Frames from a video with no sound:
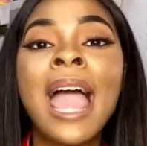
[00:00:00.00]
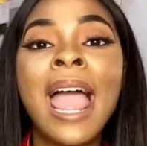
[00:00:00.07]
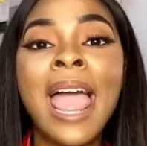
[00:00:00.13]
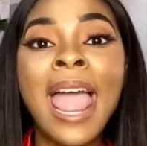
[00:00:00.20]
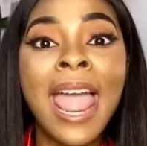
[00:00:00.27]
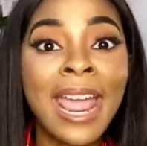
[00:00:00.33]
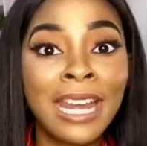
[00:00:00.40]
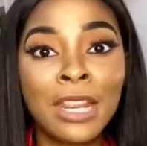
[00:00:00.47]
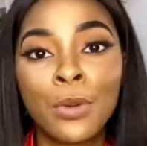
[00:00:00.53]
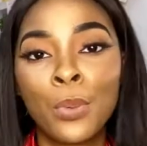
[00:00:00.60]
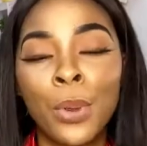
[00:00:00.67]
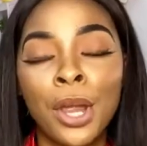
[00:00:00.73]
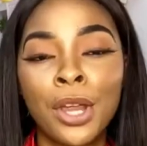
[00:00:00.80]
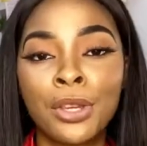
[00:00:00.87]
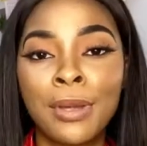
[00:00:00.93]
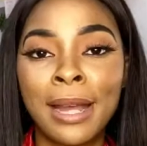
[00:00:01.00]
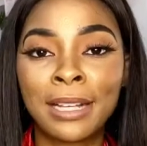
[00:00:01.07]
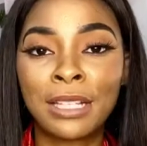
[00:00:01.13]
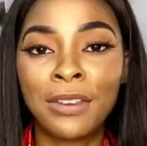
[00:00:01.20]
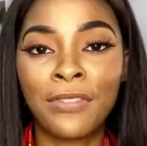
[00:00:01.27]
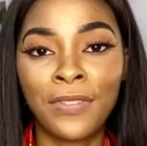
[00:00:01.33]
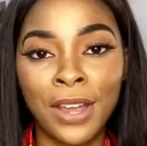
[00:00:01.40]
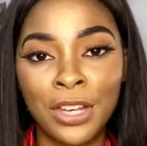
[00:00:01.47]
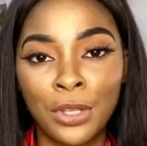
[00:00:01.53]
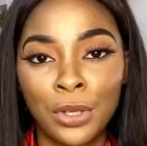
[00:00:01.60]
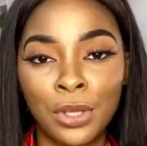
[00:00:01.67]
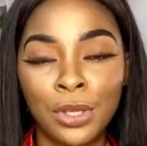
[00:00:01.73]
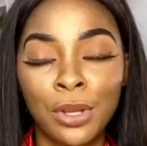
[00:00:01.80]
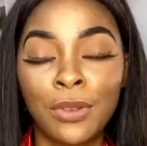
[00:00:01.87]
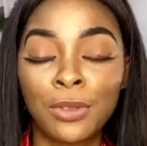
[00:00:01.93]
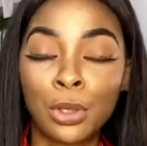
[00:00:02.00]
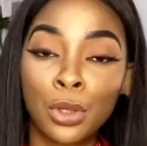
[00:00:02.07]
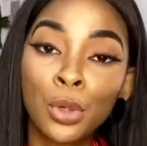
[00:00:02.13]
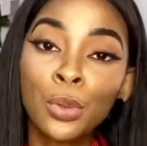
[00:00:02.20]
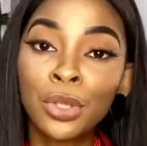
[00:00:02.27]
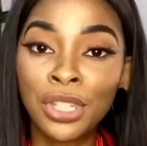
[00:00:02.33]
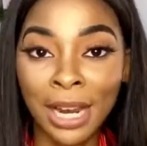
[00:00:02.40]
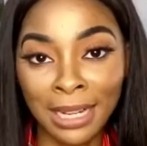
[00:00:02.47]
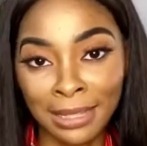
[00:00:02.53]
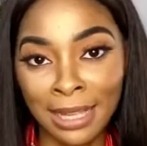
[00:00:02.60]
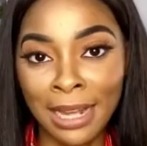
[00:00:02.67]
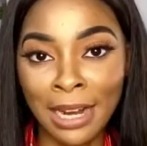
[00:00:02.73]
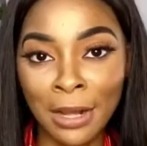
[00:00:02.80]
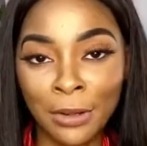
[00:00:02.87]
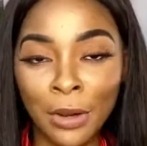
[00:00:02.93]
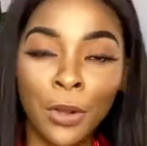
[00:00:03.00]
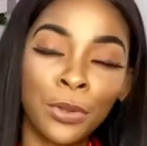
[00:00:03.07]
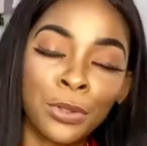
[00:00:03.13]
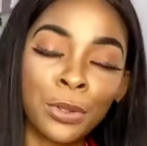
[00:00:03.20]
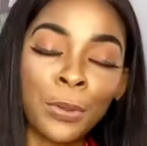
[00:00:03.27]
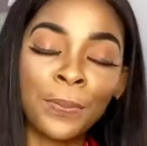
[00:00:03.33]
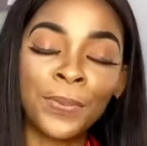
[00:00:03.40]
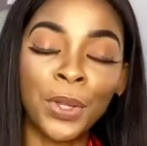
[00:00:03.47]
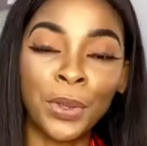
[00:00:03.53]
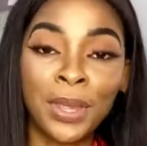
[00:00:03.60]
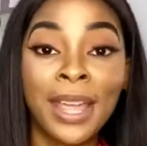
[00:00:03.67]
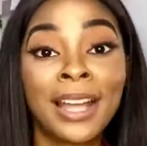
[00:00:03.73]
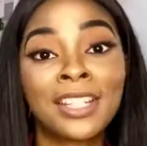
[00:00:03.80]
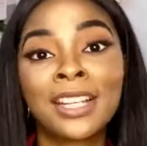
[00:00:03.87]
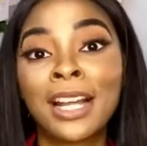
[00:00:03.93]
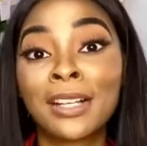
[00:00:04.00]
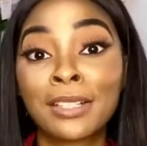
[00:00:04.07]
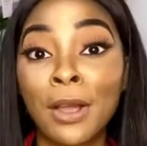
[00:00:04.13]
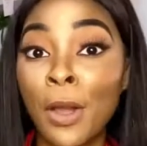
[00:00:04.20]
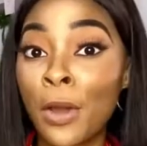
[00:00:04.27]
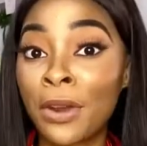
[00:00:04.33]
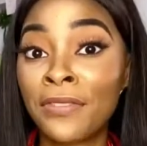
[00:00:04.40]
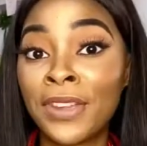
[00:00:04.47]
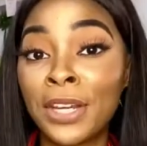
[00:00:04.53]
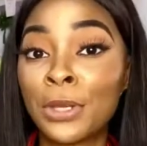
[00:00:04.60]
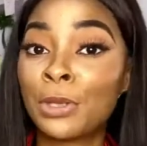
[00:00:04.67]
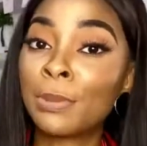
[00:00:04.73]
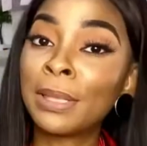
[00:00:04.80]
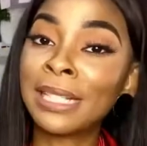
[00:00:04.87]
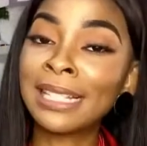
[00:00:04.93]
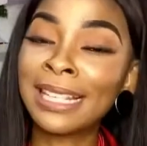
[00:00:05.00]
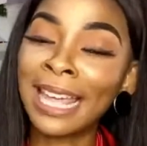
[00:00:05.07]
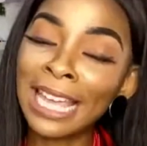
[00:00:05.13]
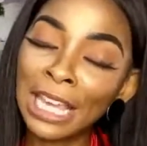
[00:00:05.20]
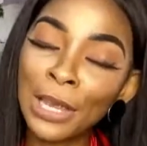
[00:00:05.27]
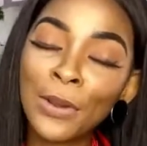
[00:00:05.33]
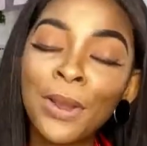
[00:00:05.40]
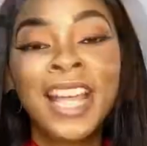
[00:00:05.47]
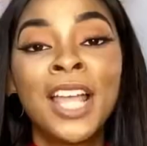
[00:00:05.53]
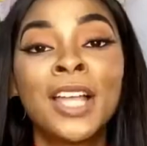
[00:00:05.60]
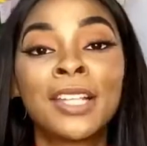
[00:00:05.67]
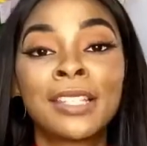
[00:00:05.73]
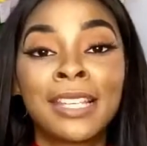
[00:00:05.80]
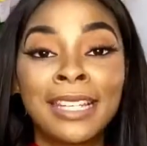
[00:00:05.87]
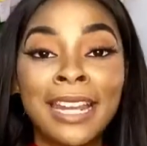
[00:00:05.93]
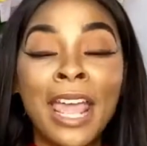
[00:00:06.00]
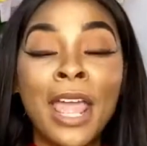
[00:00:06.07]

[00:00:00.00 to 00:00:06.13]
anywhere you actually find yourself. So do check that out also, okay? And check out our other videos, please. Thank you. Today,